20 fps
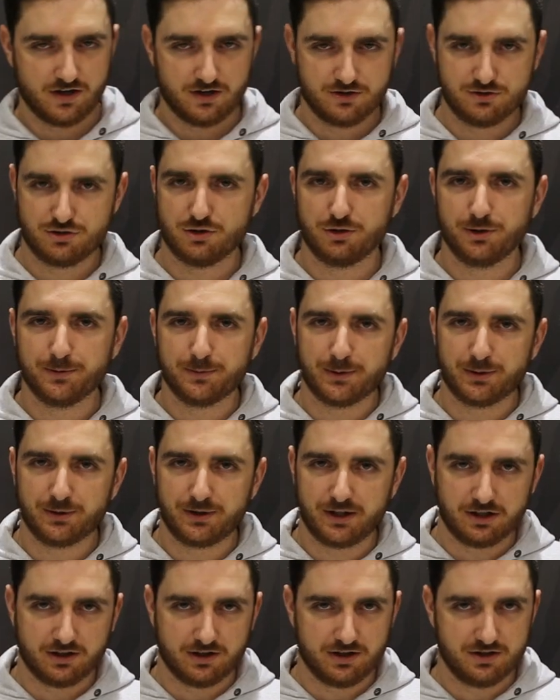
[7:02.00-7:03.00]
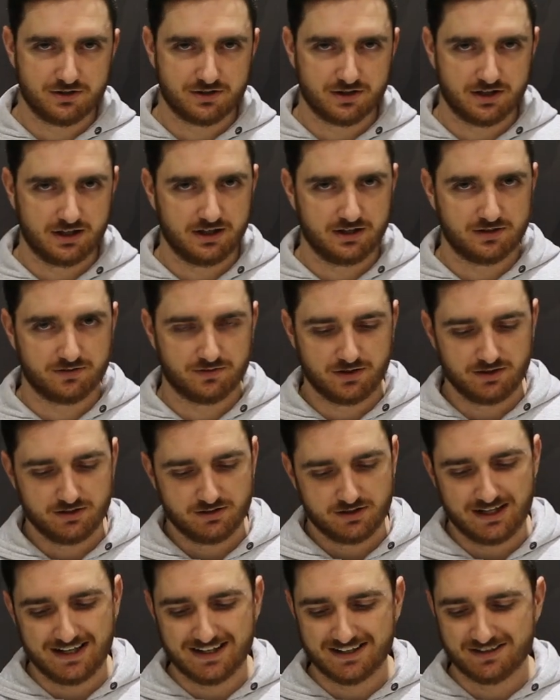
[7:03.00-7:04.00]
far as durability goes, as far
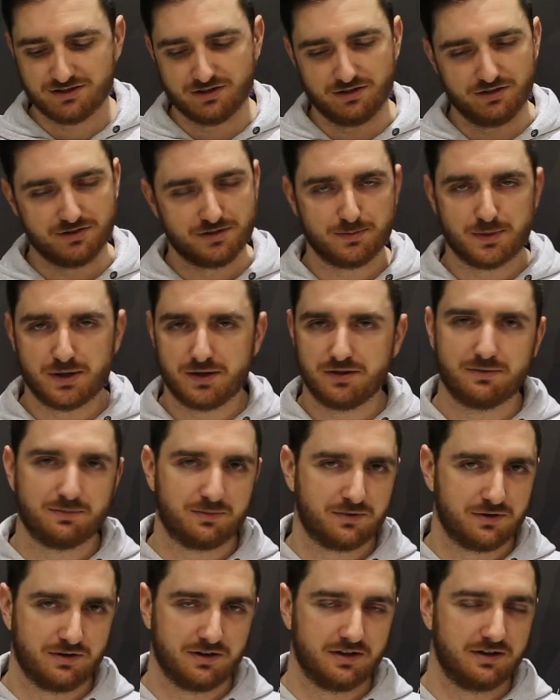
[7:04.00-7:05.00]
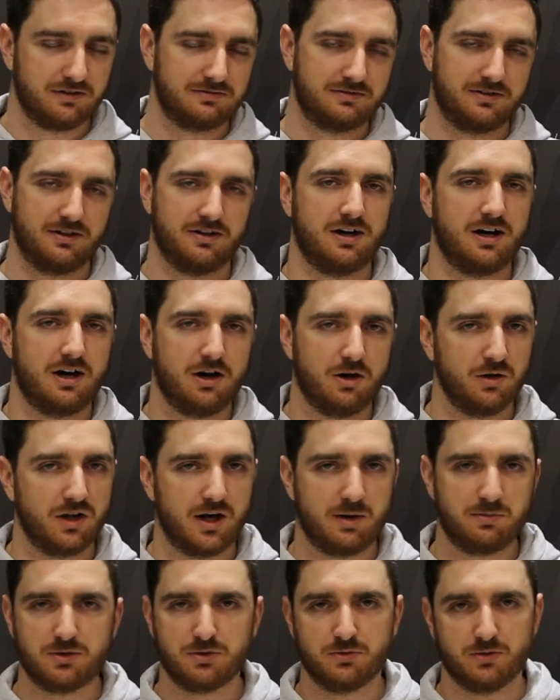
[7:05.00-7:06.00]
as the outsoles are both kind of going to hold
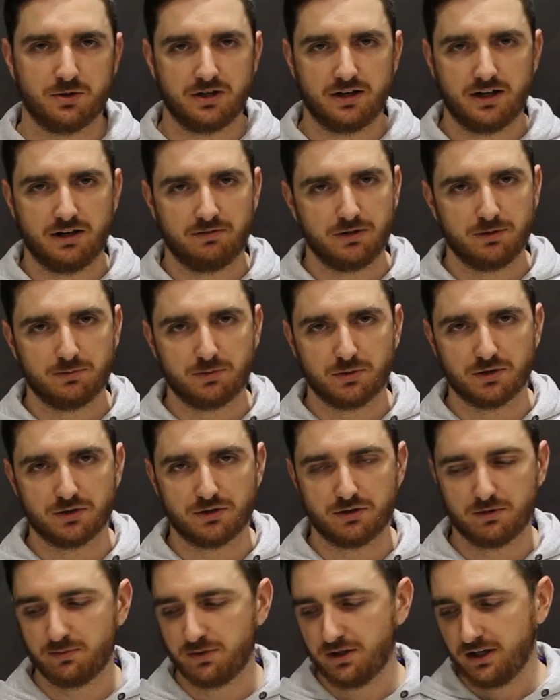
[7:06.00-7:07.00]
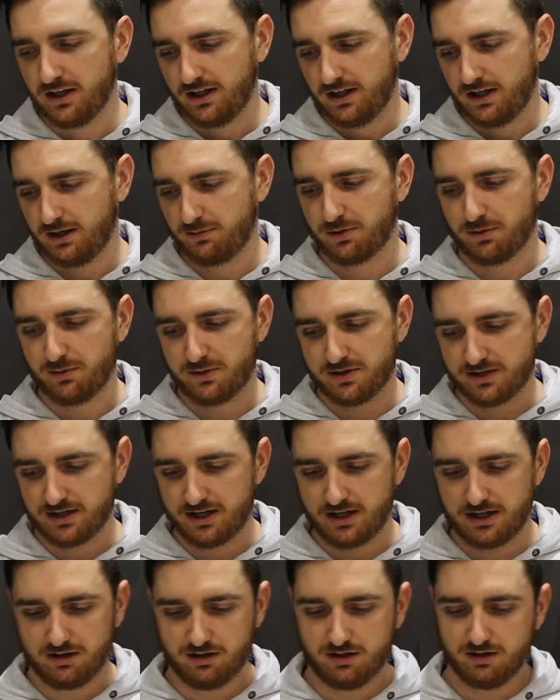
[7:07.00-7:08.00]
up to whatever you put of them, I'd probably
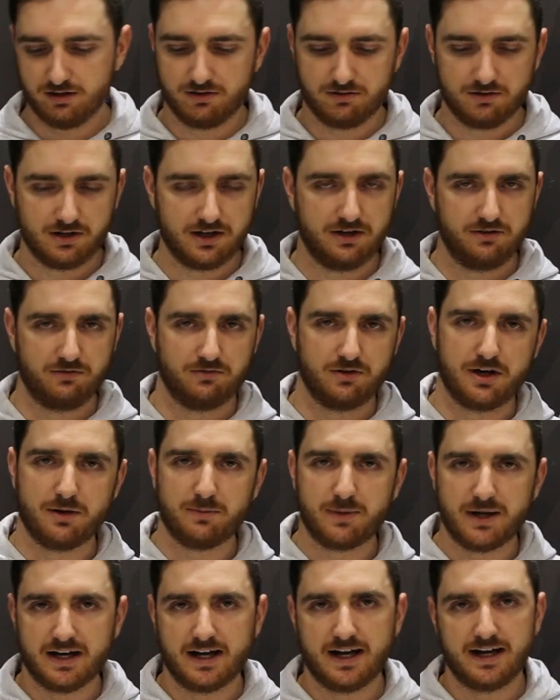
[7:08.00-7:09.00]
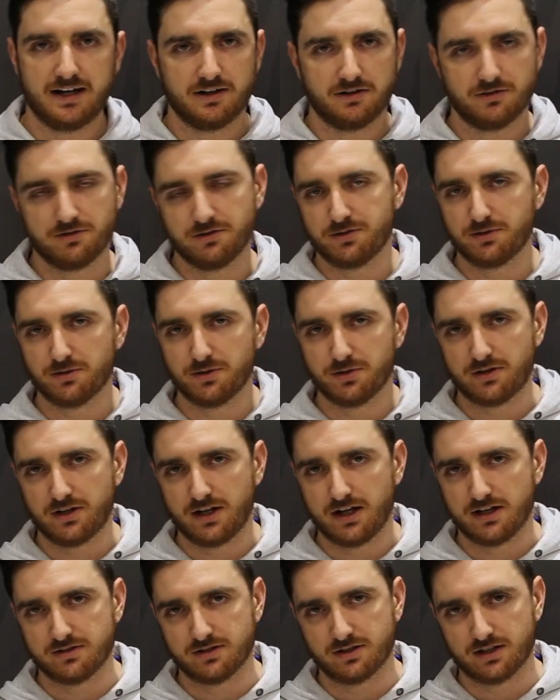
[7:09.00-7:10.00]
say you're going to run about 800 to
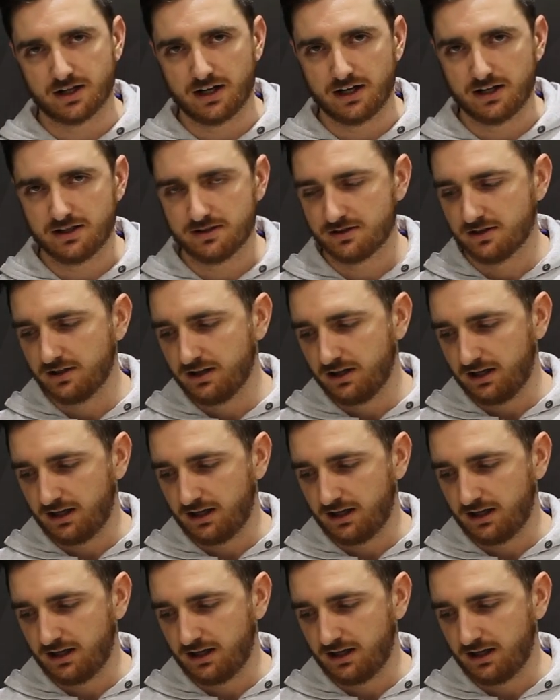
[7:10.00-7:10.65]
1000 Ks